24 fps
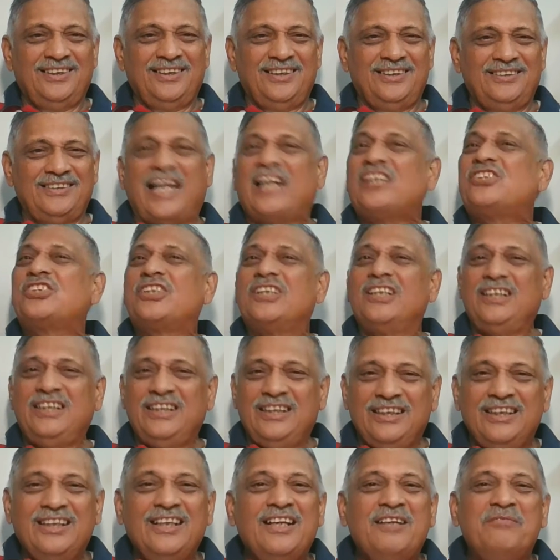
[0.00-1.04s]

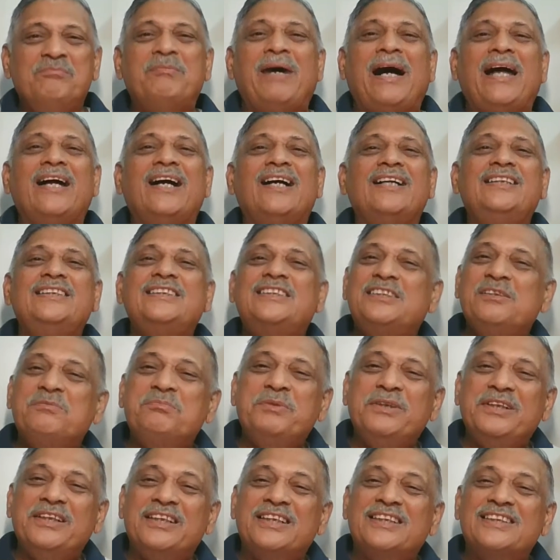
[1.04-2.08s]
Naturally, Maya
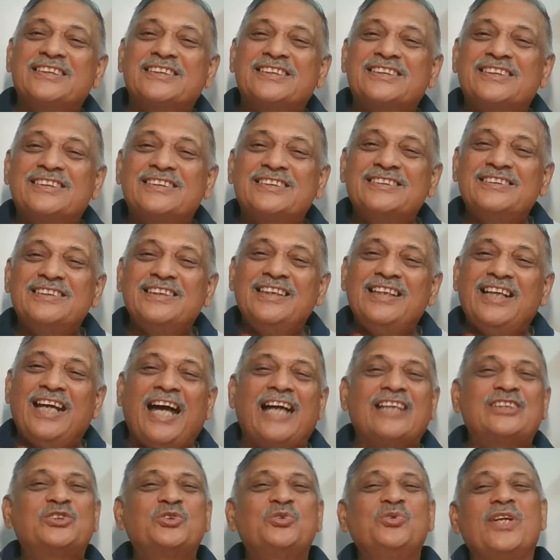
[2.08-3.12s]
disappears
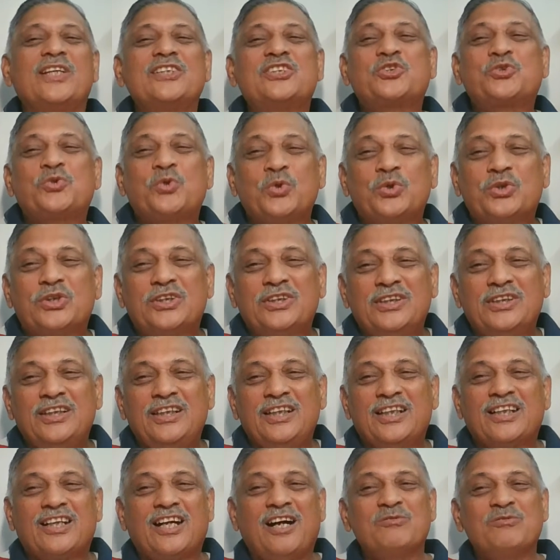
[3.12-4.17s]
as soon as truth
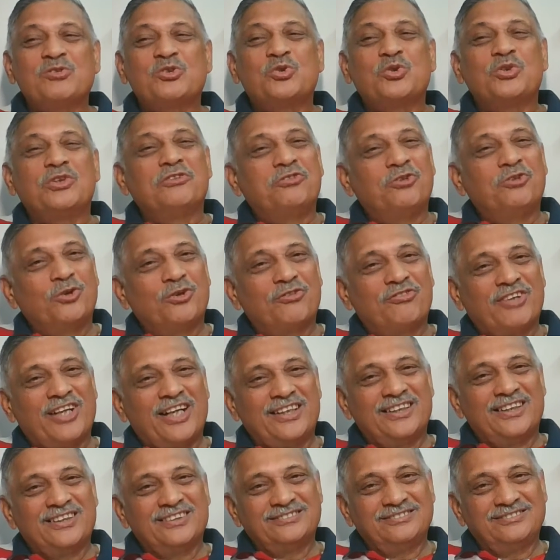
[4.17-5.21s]
comes to the
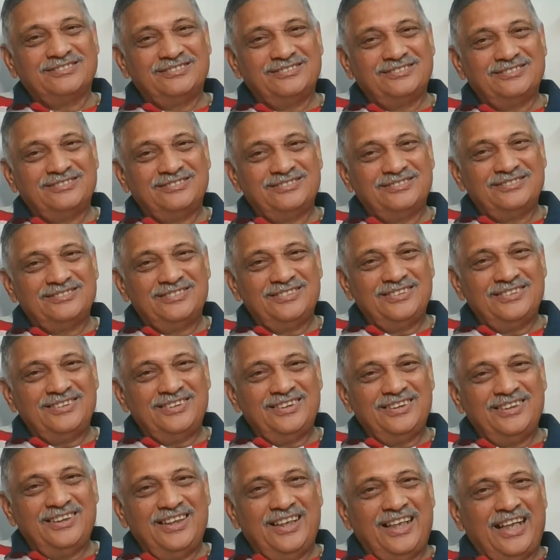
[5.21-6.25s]
forefront.
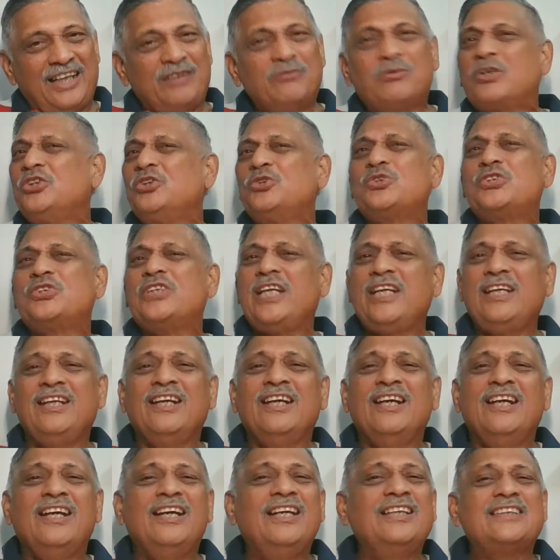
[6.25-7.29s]
And what you see
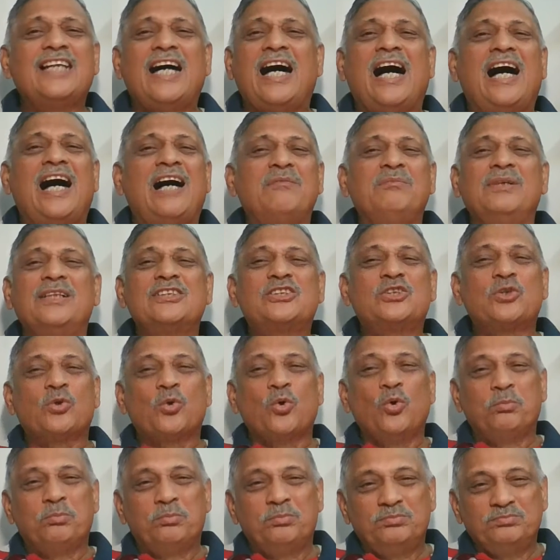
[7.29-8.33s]
is a harmless
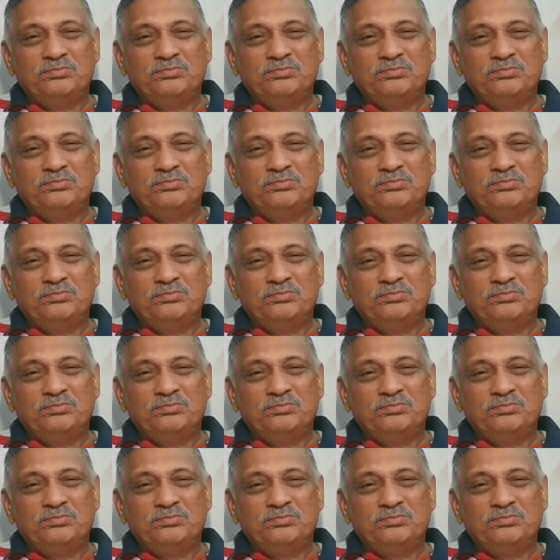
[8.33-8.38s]
rope.